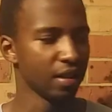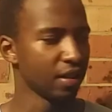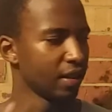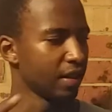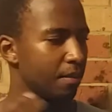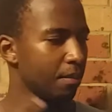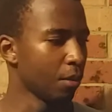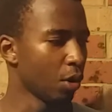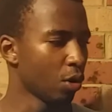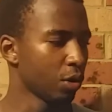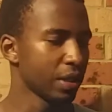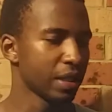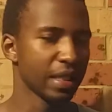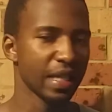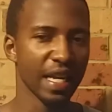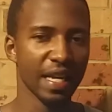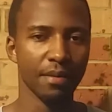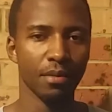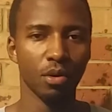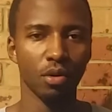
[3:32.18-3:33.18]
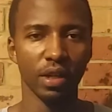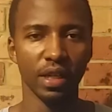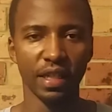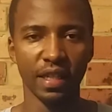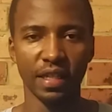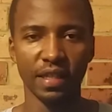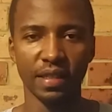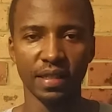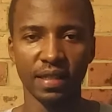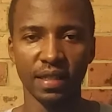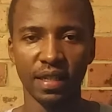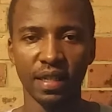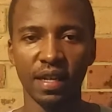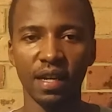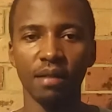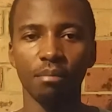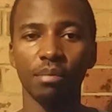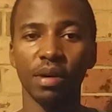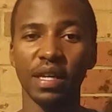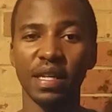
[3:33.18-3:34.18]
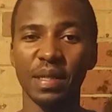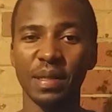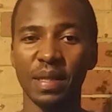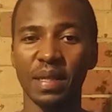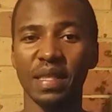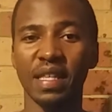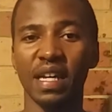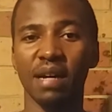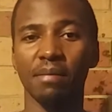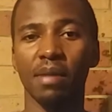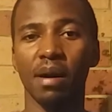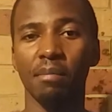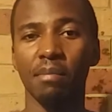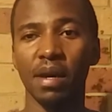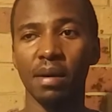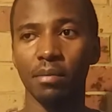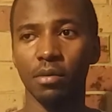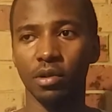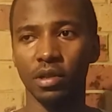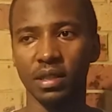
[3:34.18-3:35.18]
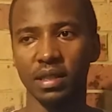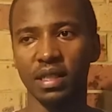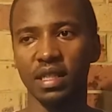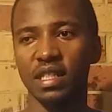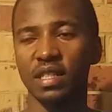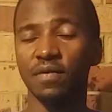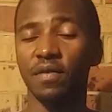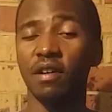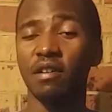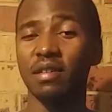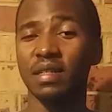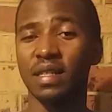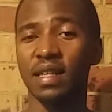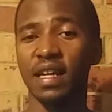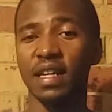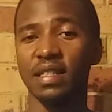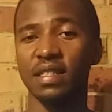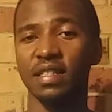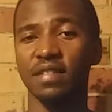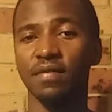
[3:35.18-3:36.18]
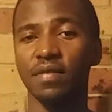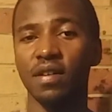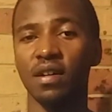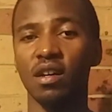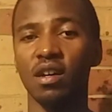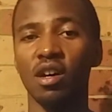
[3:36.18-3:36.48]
the more stable it is. But here's the thing about memories, it's very selective.